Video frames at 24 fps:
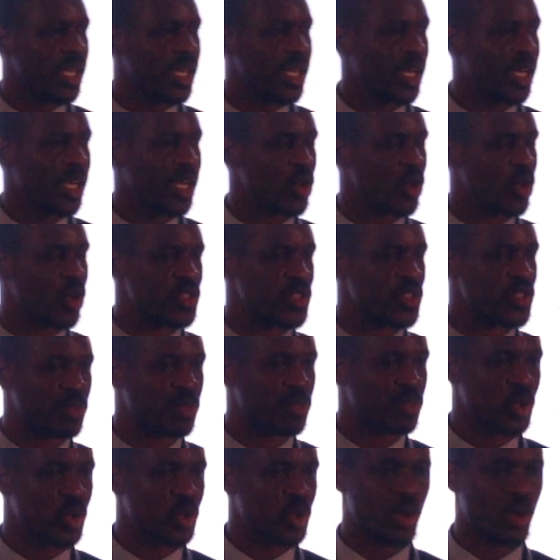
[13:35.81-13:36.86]
a
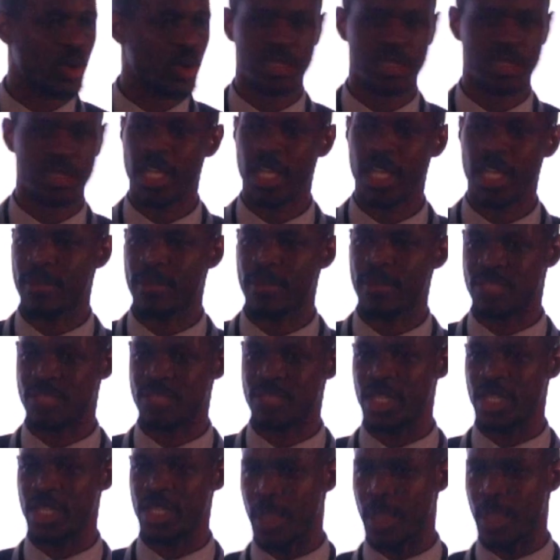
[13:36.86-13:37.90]
concept called
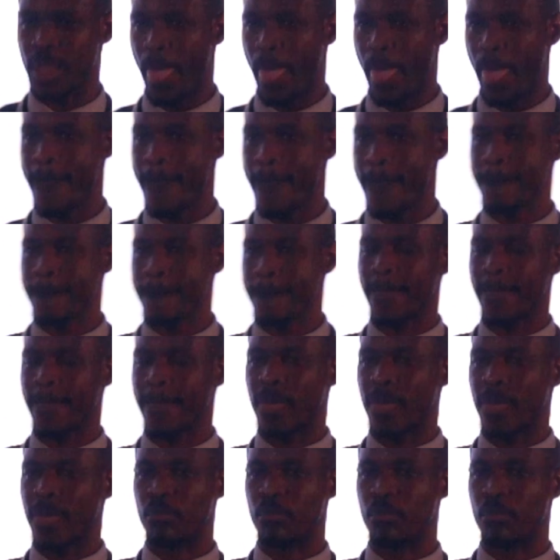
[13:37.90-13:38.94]
MSB,
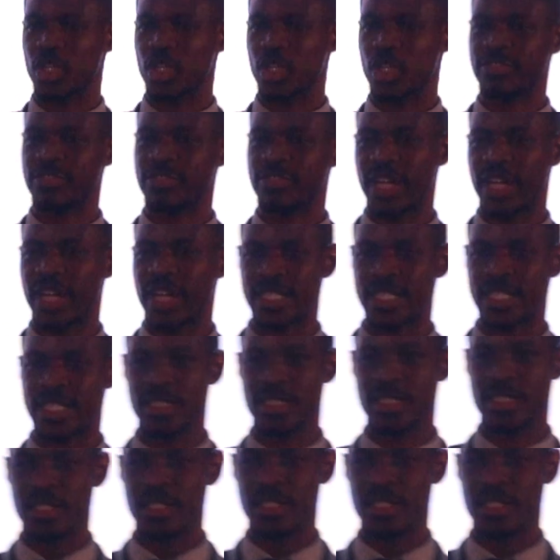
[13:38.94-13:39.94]
modified